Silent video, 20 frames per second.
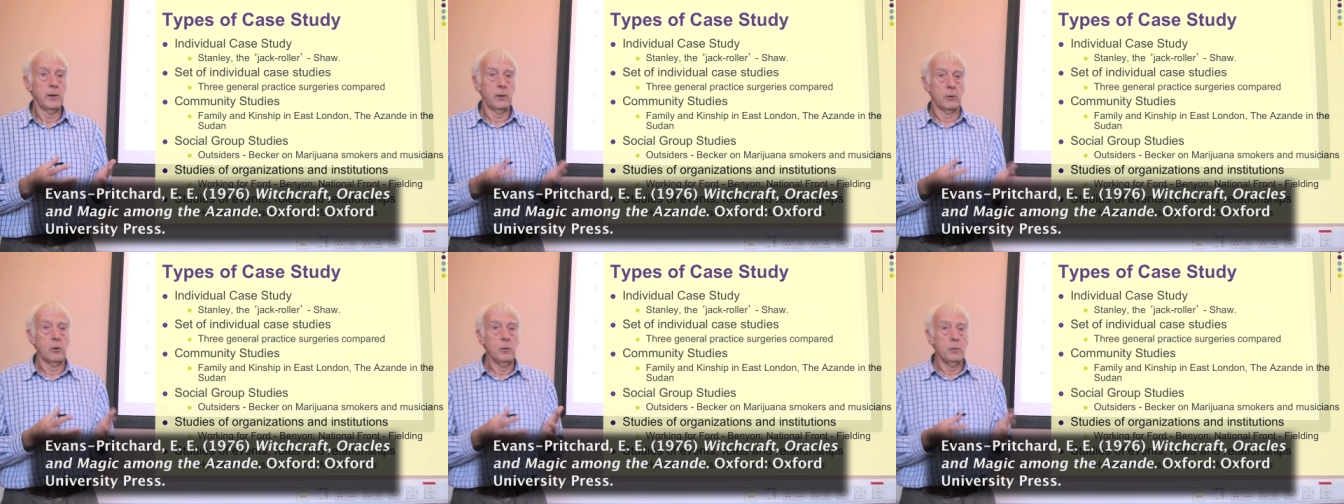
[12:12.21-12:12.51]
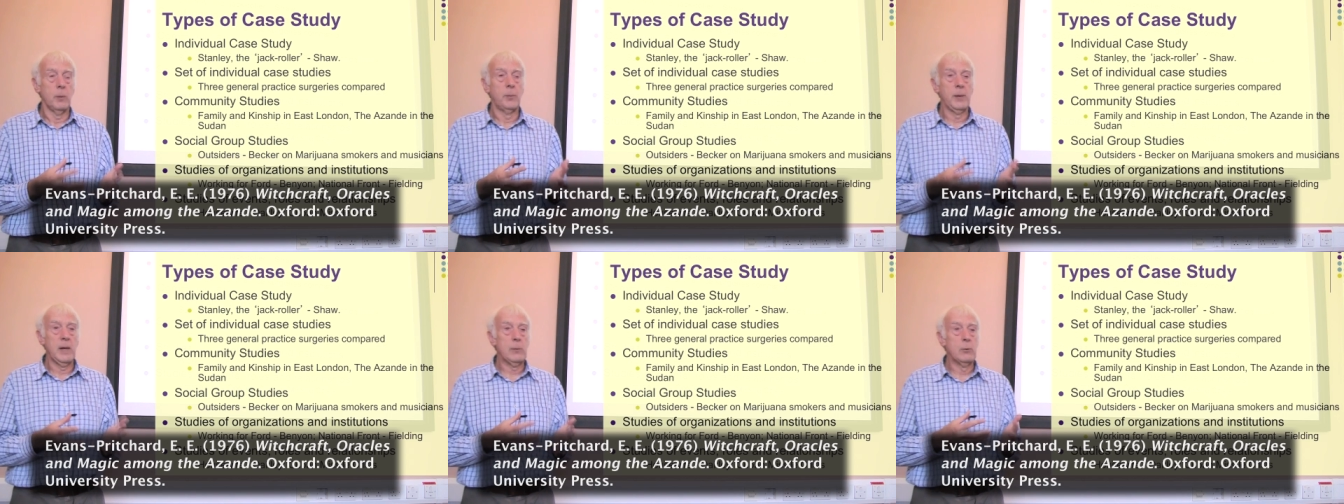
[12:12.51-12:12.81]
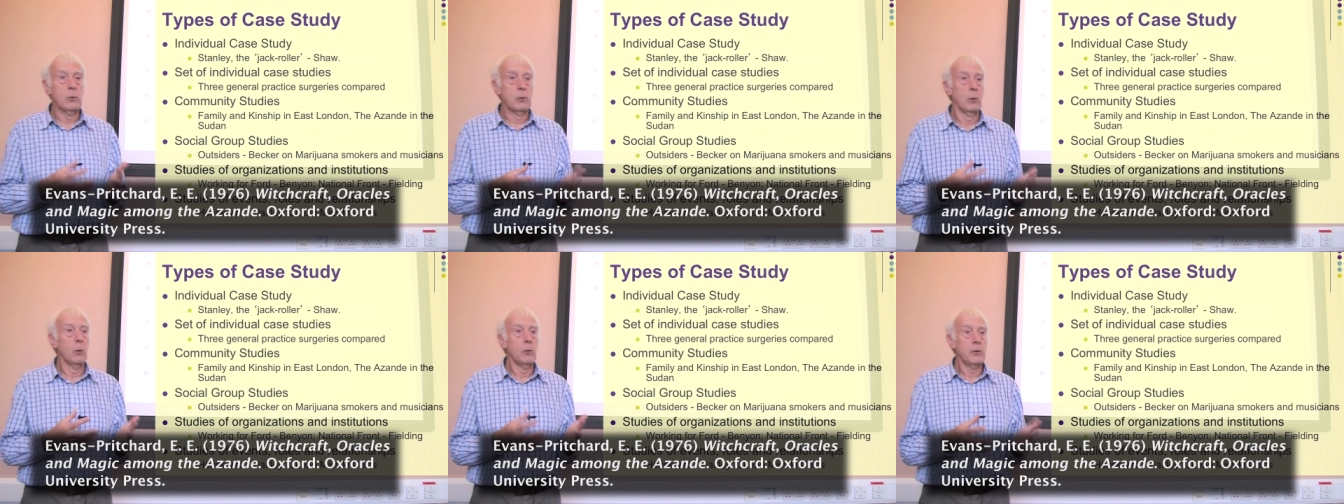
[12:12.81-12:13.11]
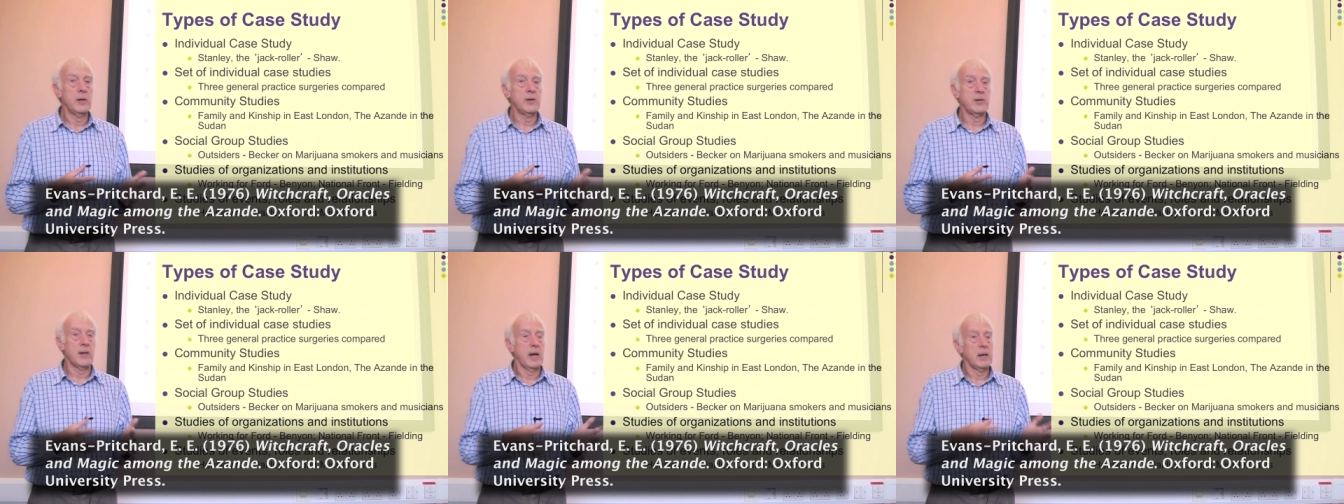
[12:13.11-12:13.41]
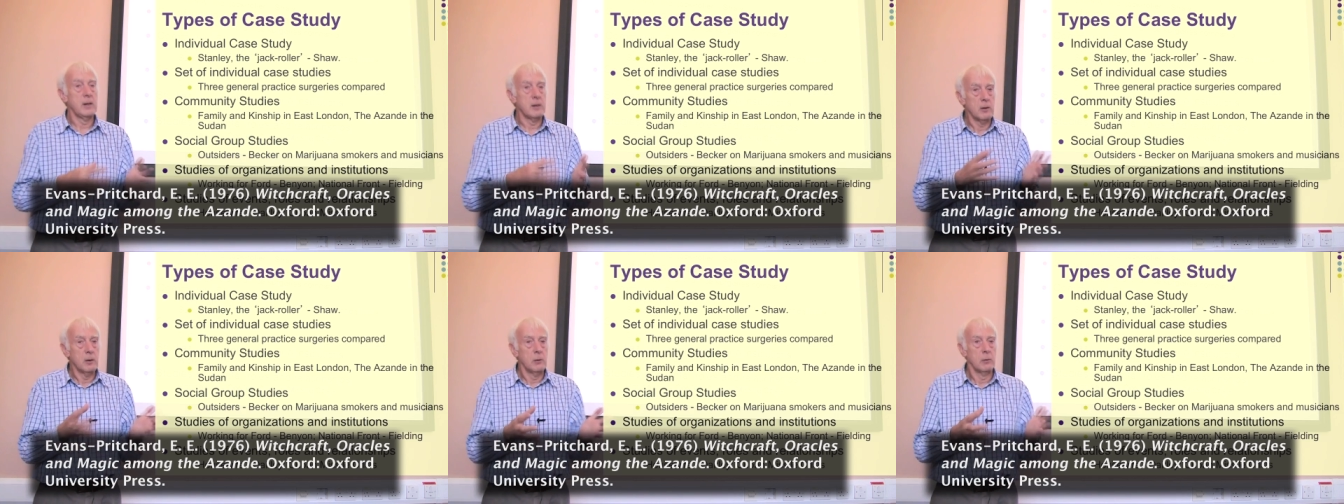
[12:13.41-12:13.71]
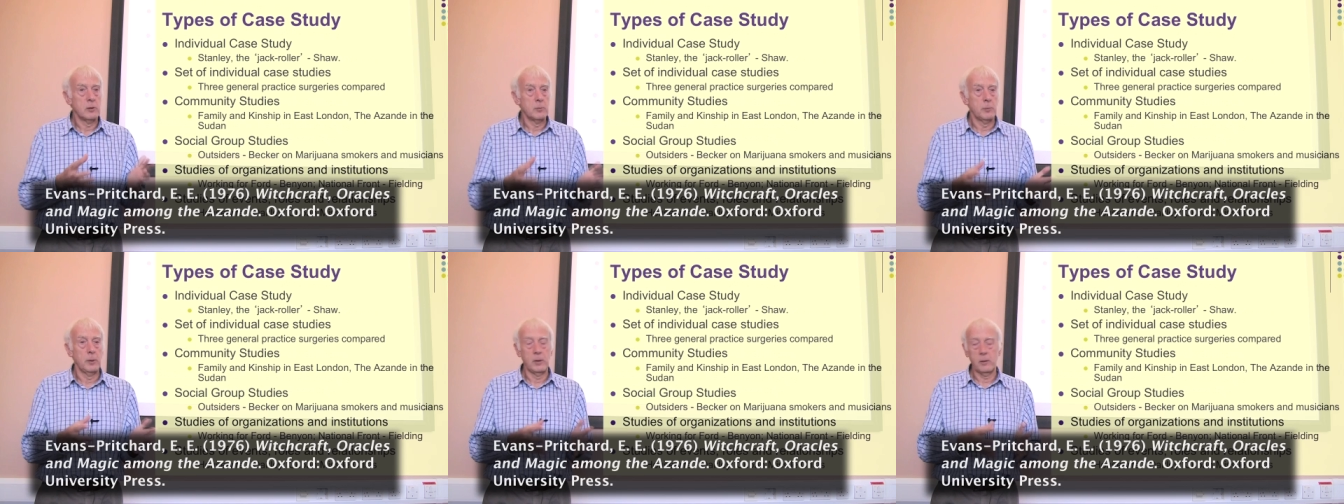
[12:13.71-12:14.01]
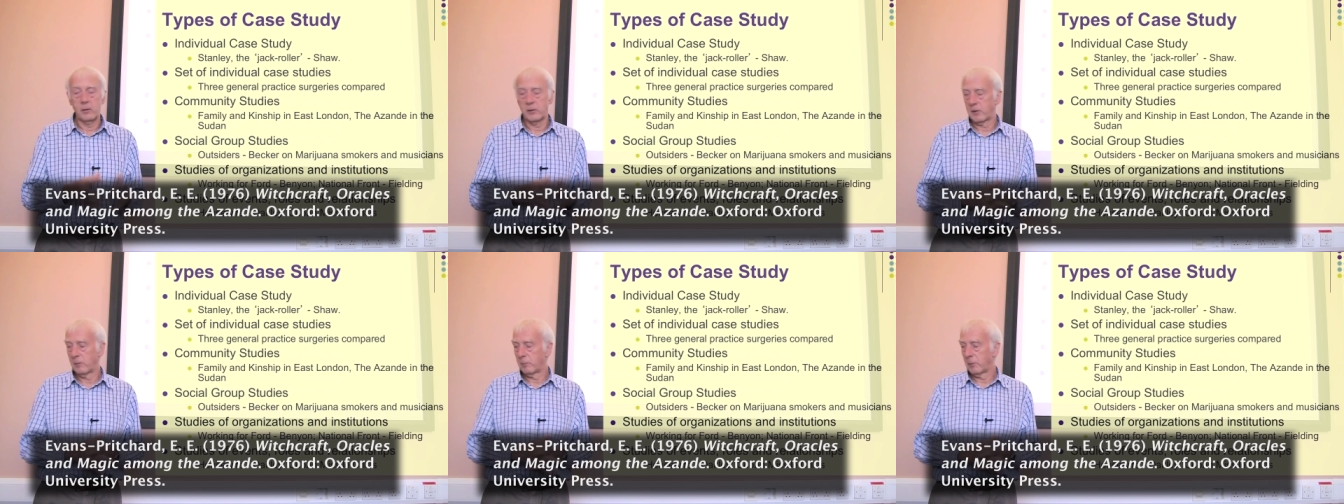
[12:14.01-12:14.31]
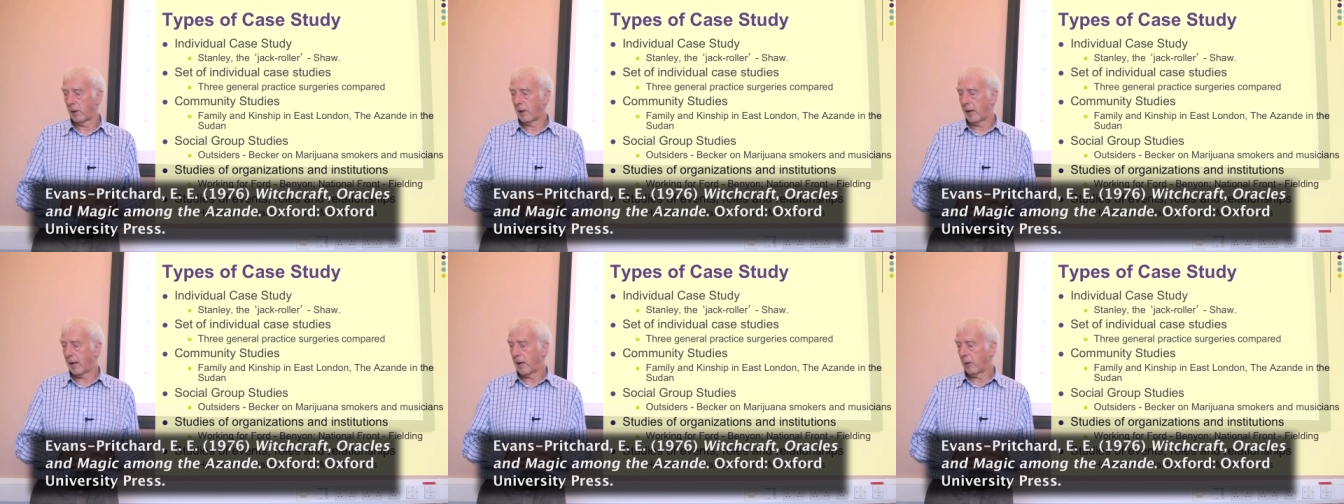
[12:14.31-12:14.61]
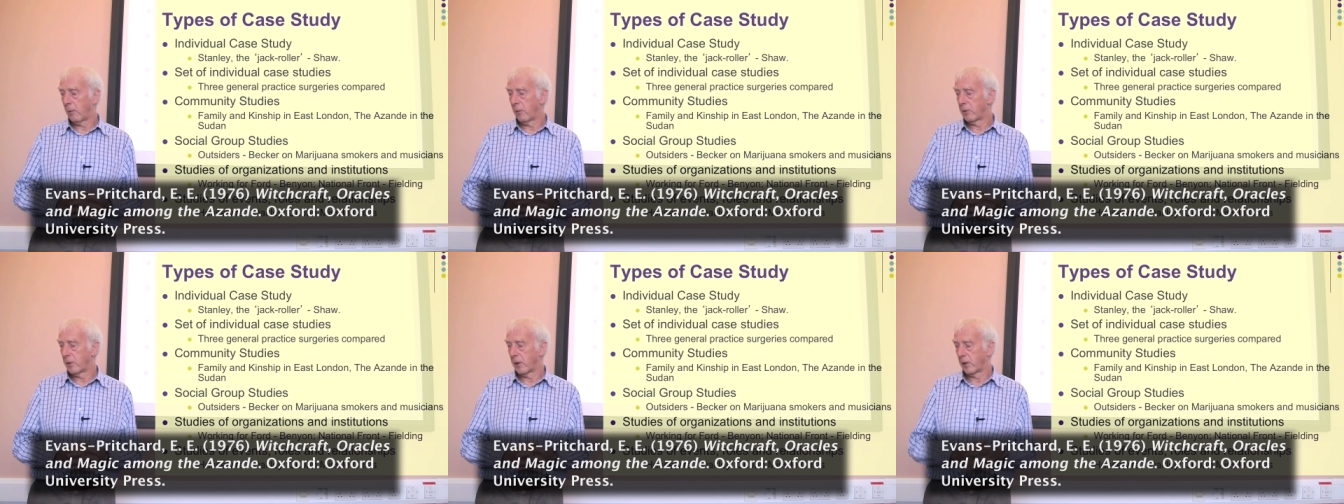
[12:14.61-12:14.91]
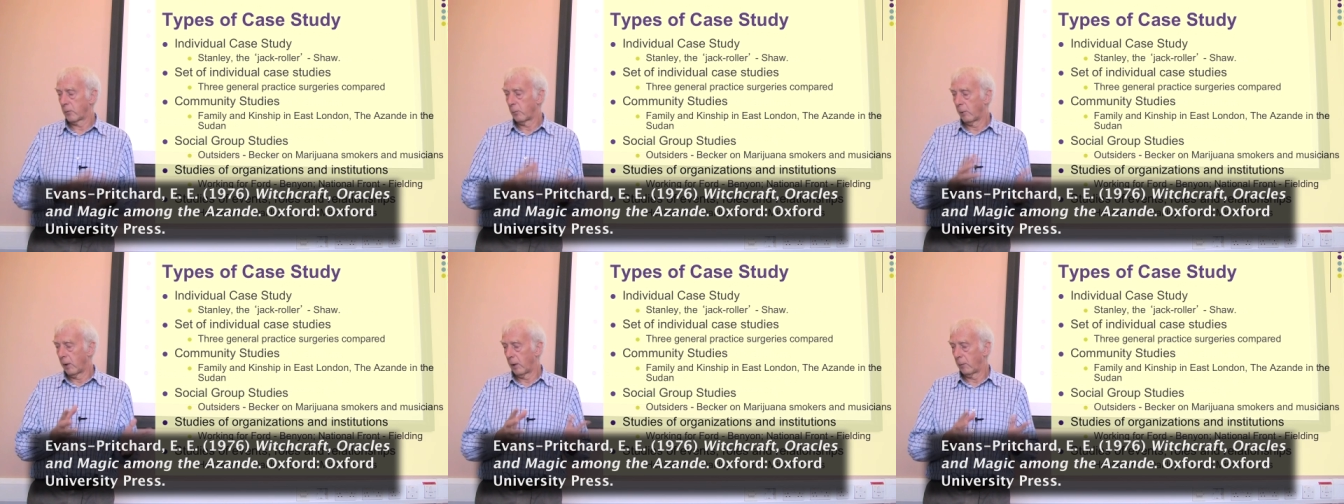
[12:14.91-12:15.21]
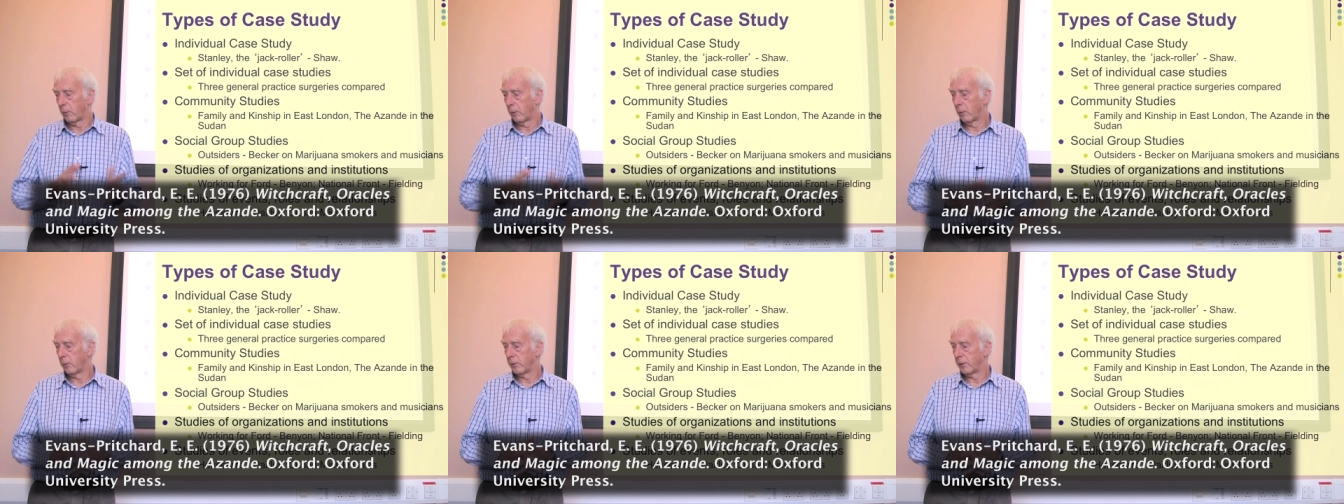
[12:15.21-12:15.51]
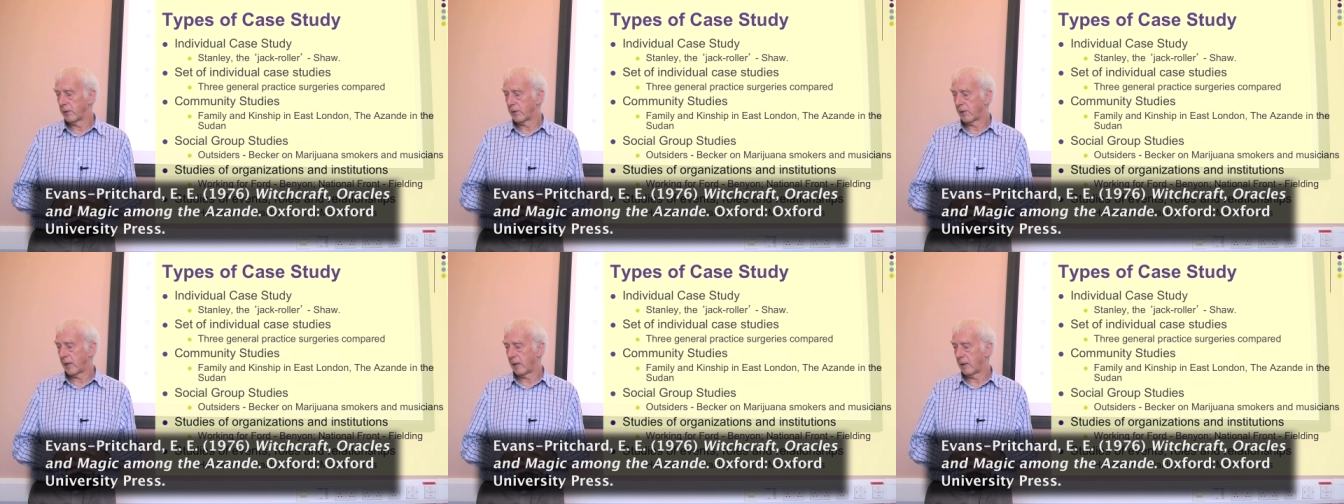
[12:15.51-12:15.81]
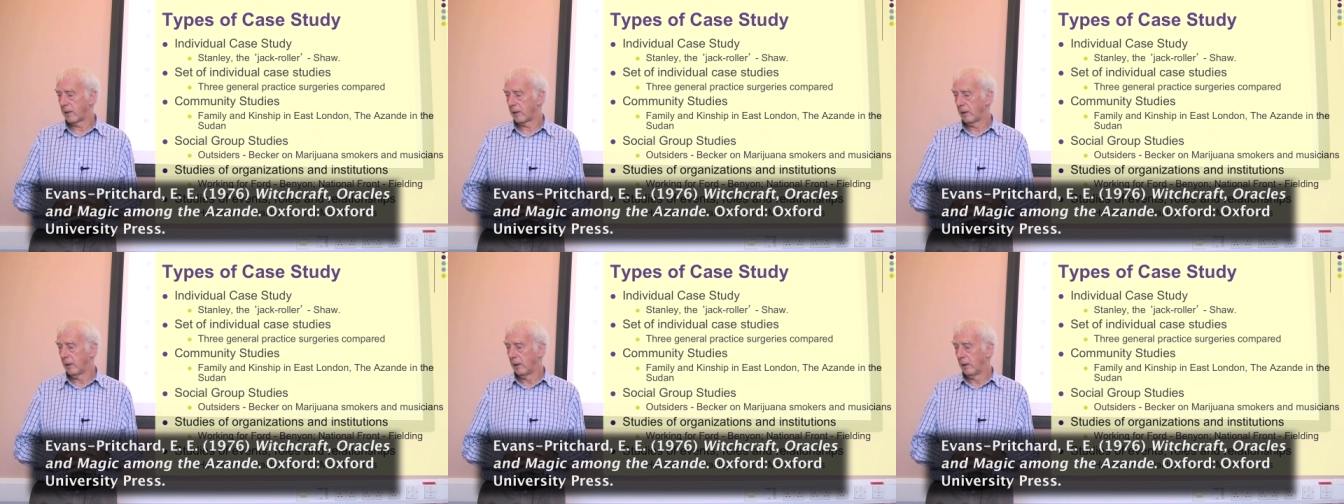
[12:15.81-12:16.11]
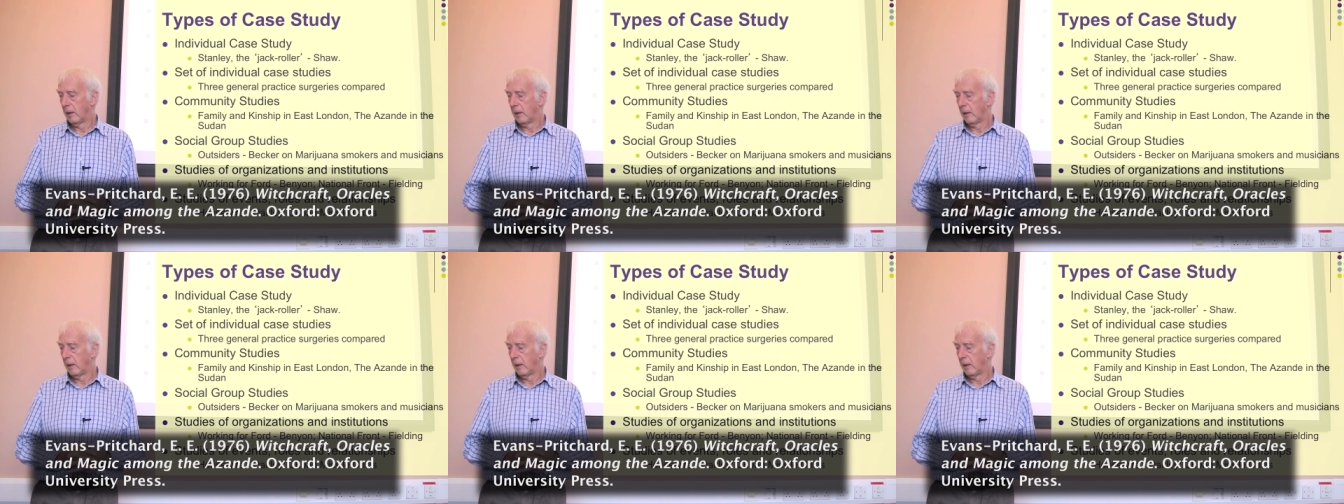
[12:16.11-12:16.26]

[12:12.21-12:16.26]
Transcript: group of people called the Azande who spoke similar language, that's why they were called the Azande.